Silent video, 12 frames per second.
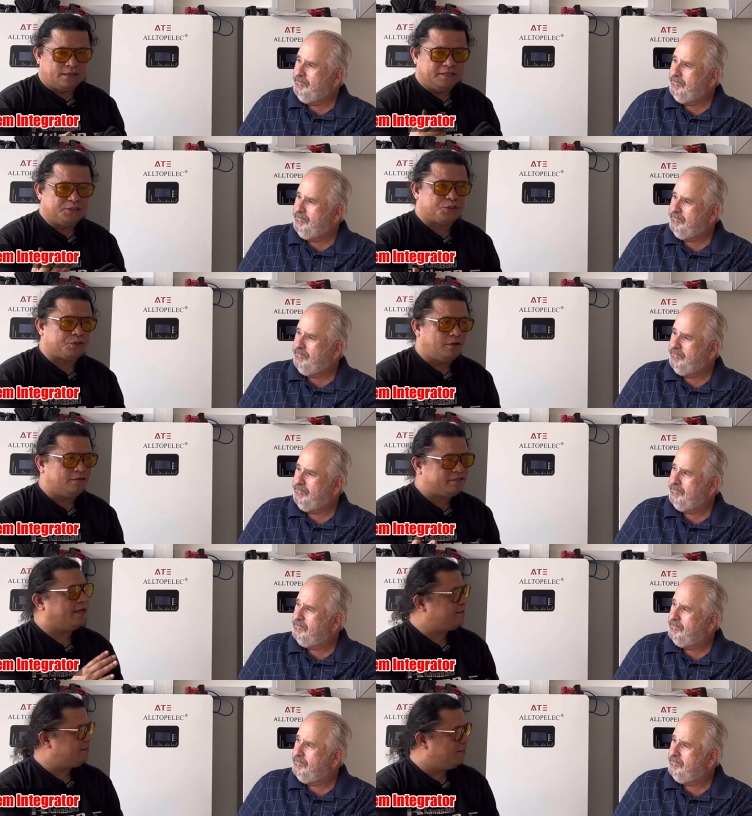
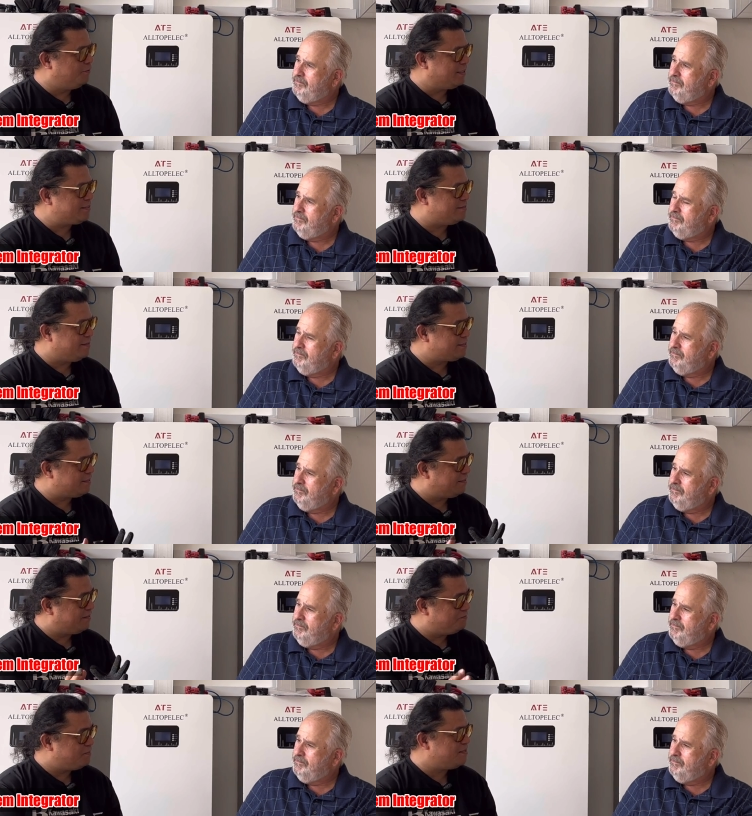Speaker 1: installed 8 kilowatts, that's
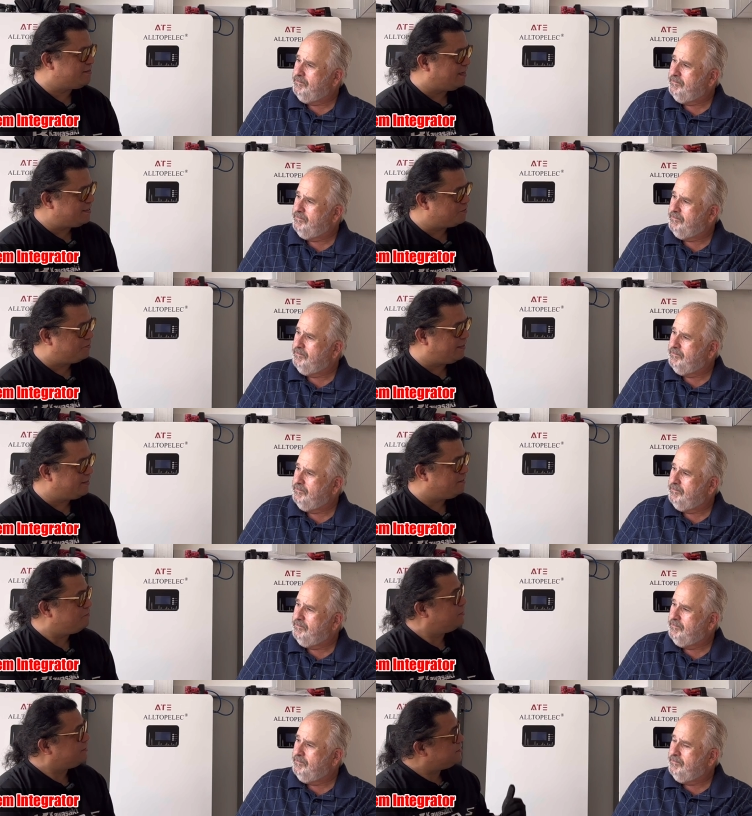a mid-size
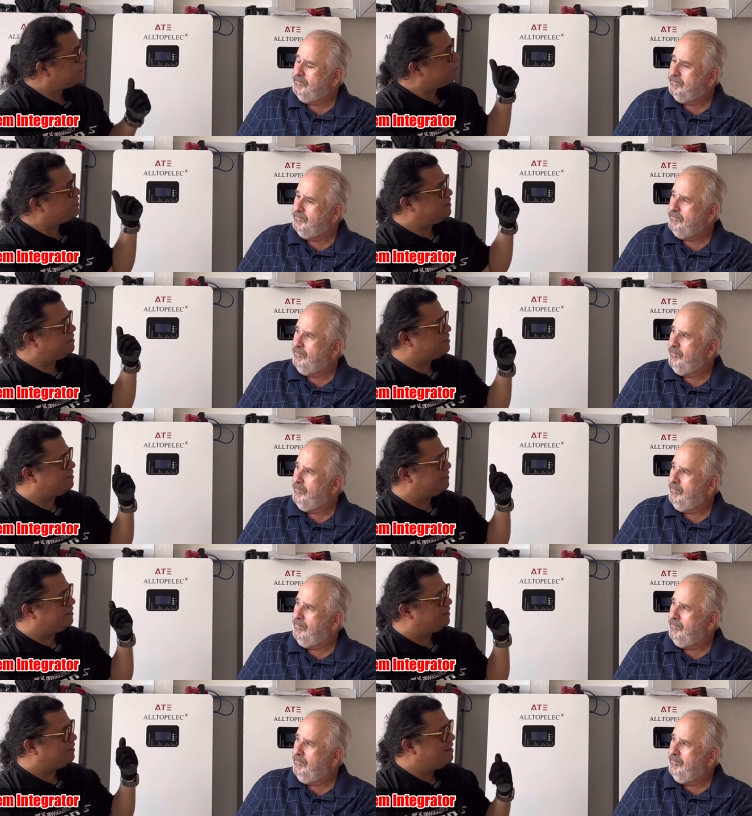already, but this mm-hmm. one is
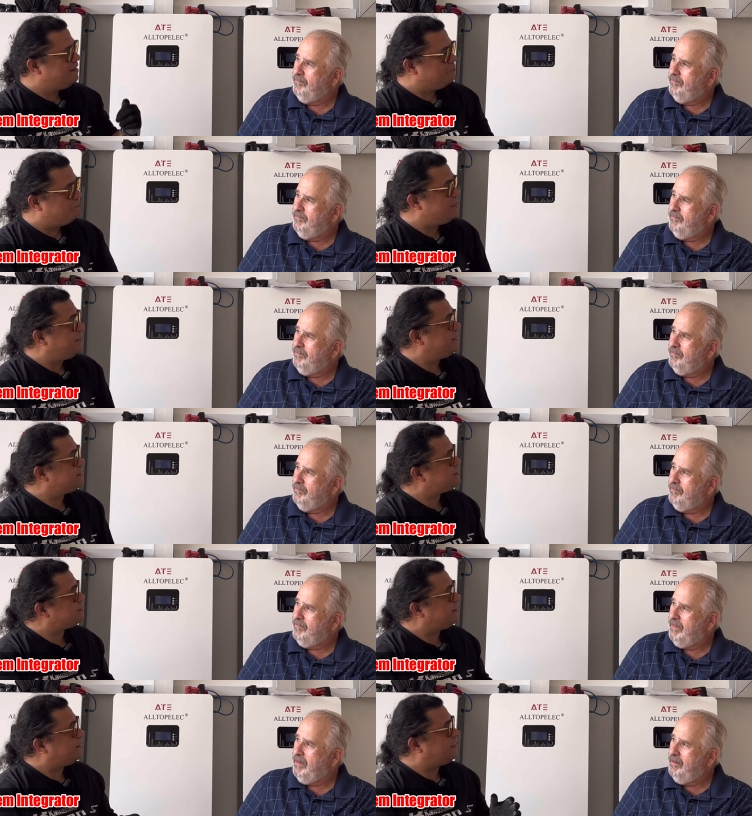the
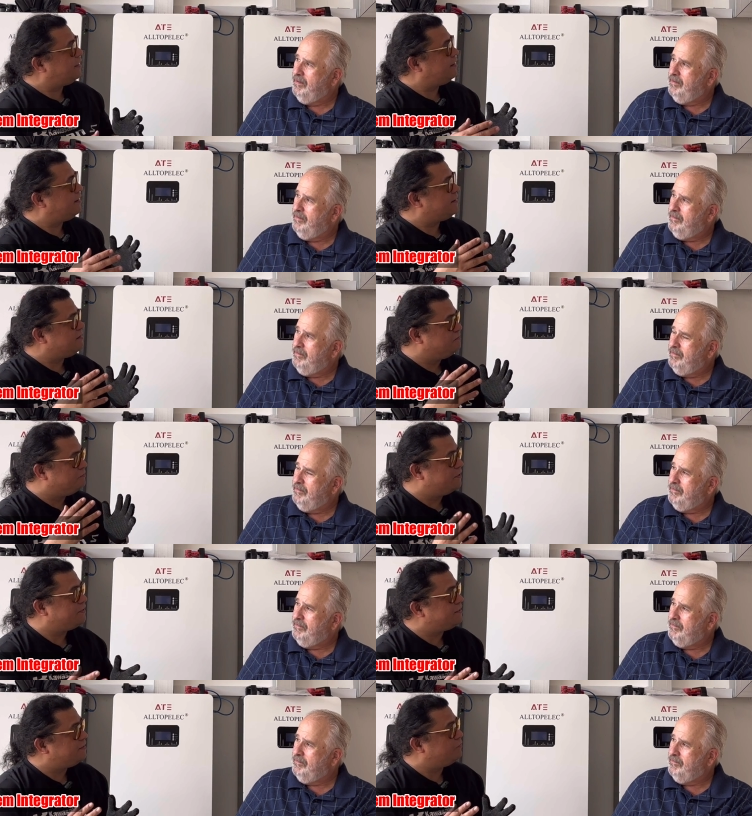biggest
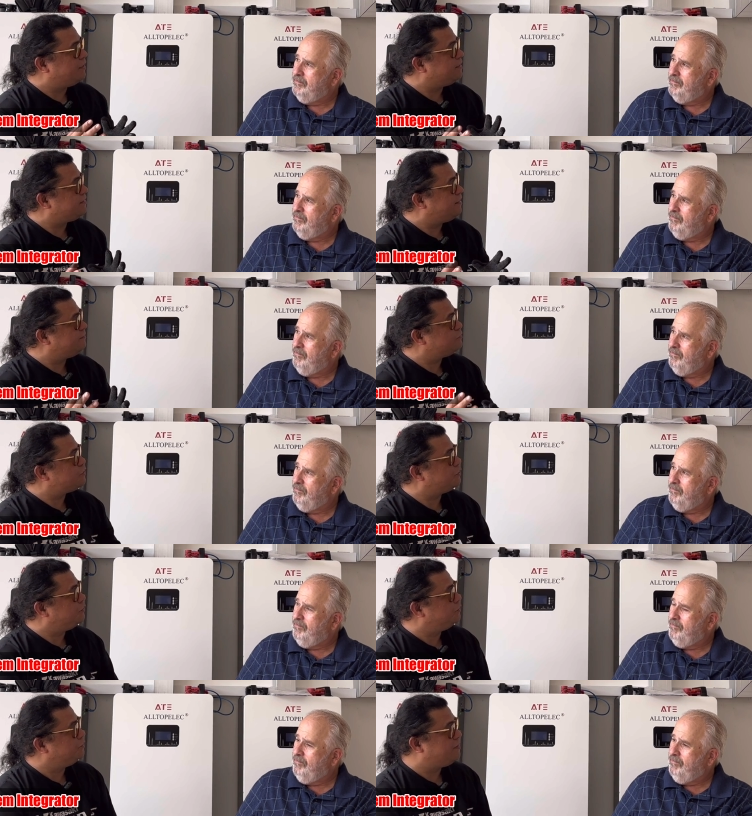inverter when it comes
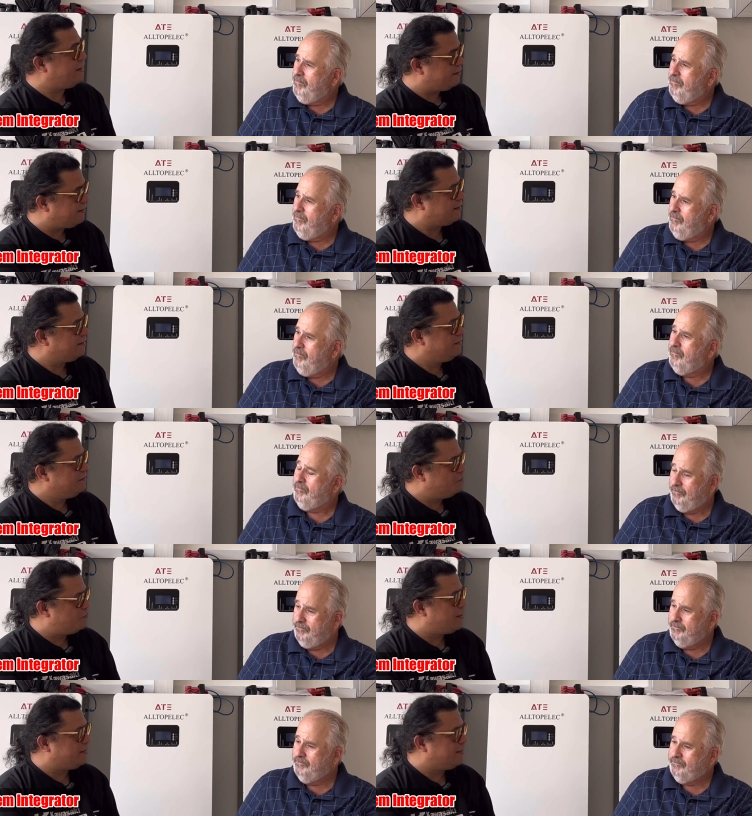to Deye
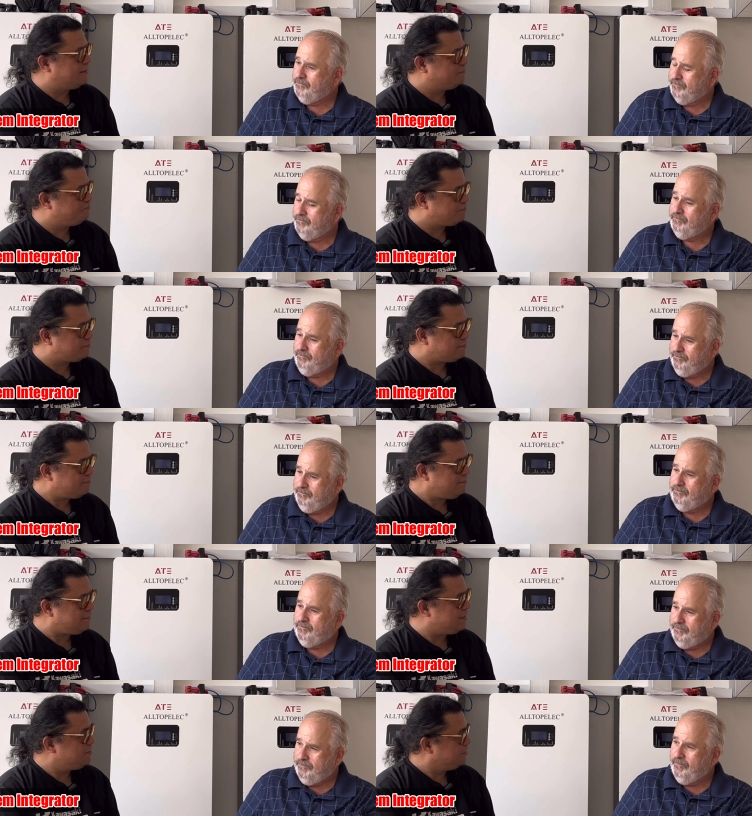mm-hmm. product.
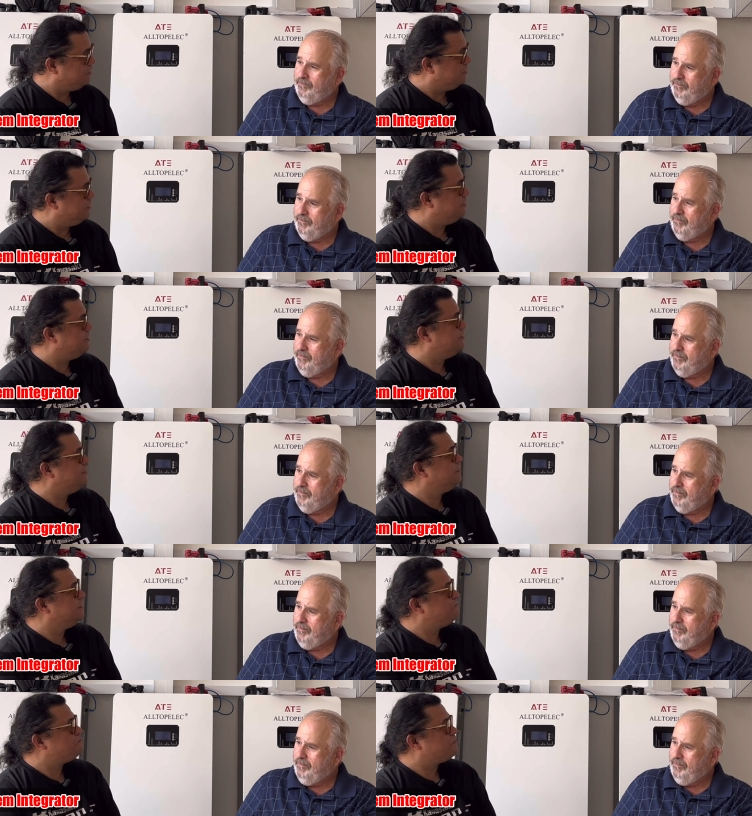So,